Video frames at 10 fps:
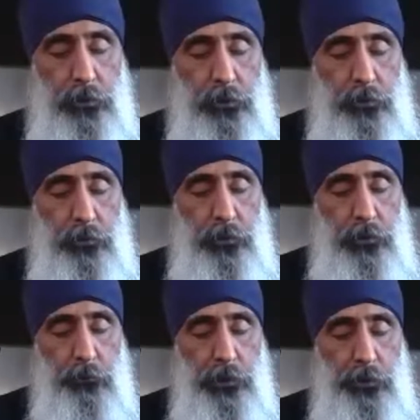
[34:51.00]
The
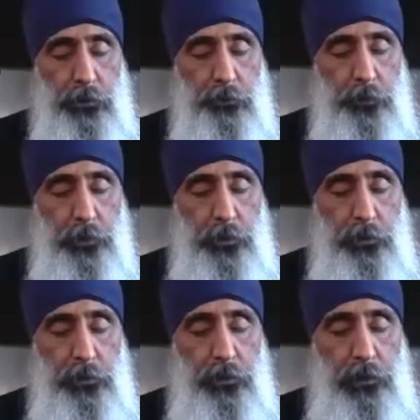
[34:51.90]
in-breath comes in,
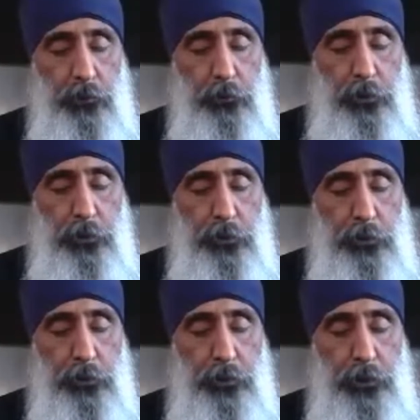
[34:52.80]
the out-breath
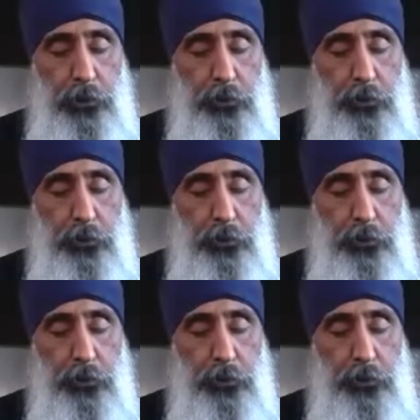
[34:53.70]
goes out.